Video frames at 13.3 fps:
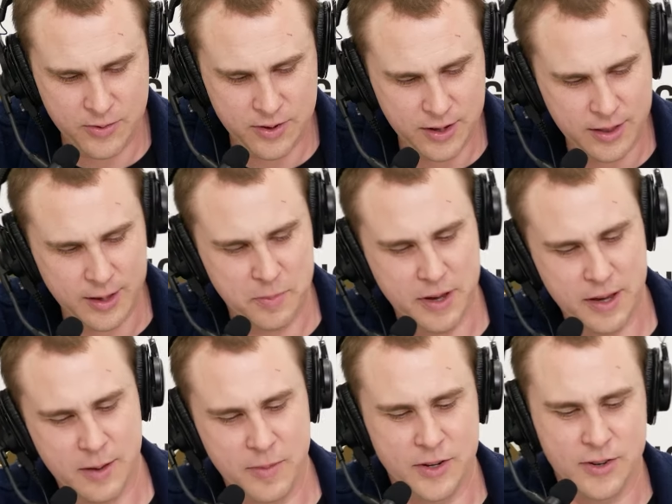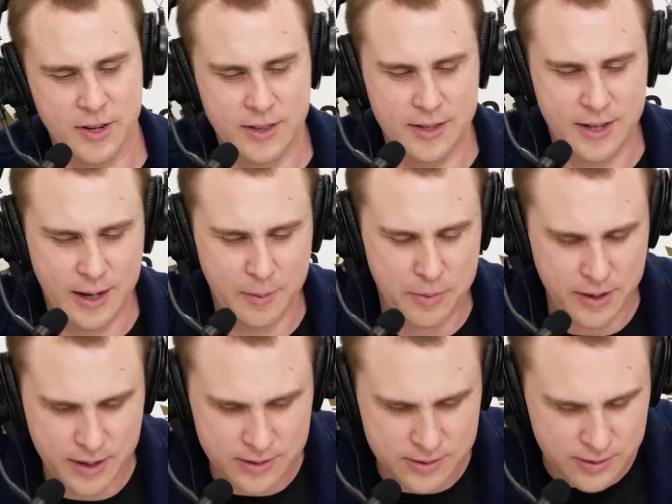really like making me drink these
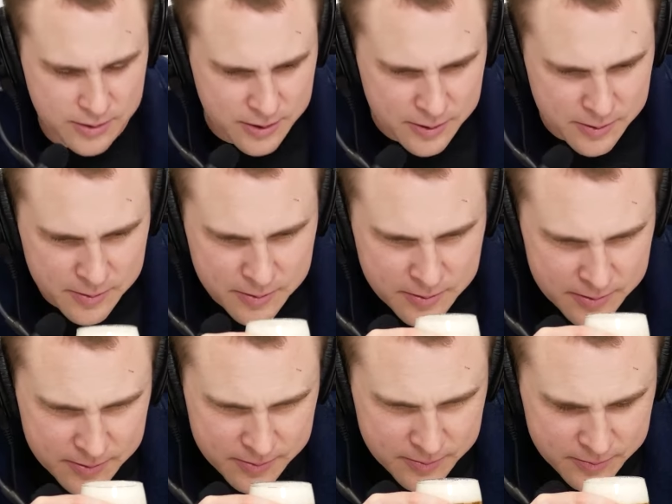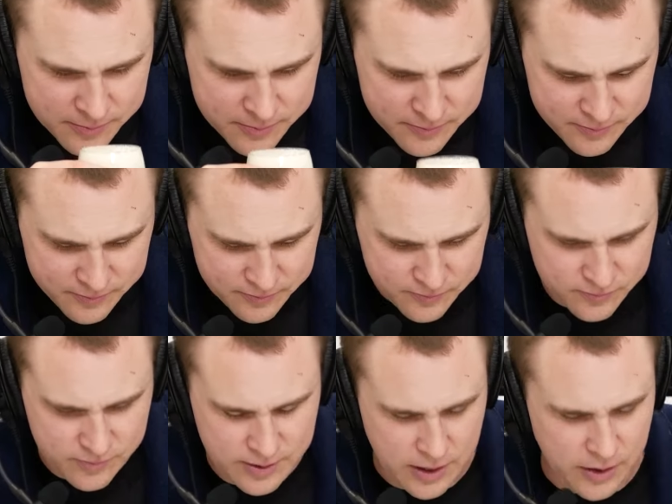IPAs, don't you?
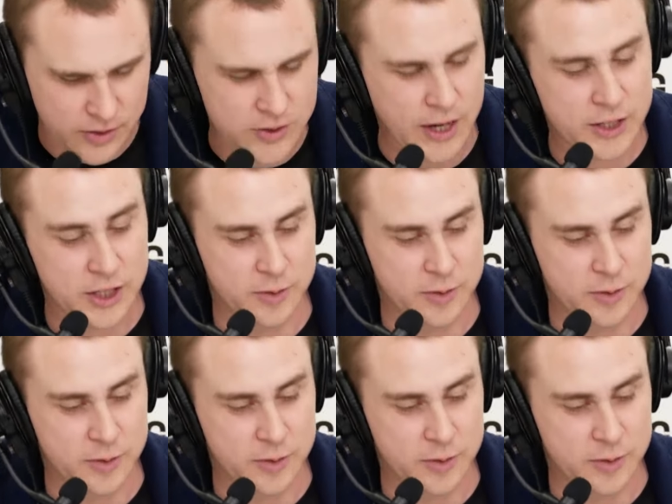Oh, this actually